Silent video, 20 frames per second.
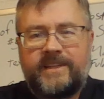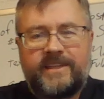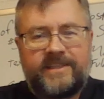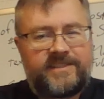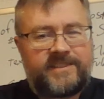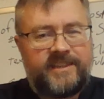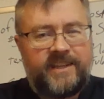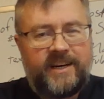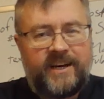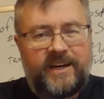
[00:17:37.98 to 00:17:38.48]

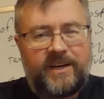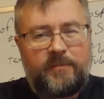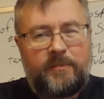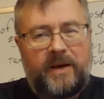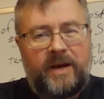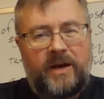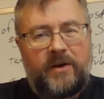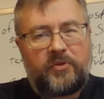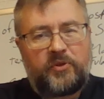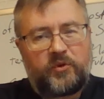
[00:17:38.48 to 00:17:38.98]
It's not
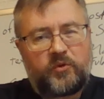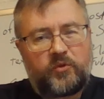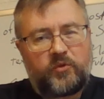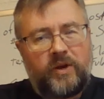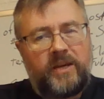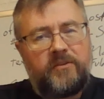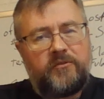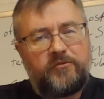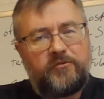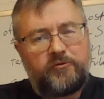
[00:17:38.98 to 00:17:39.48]
about the
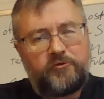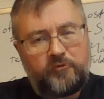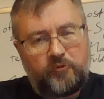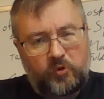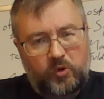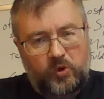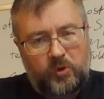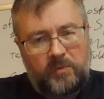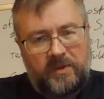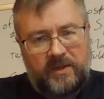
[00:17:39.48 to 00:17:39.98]
right
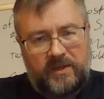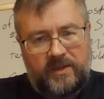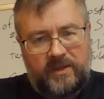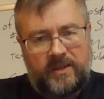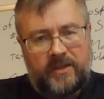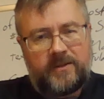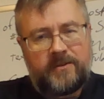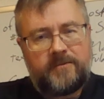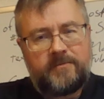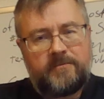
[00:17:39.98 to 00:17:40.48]

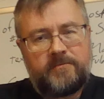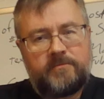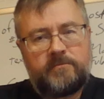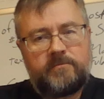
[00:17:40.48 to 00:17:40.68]
formula.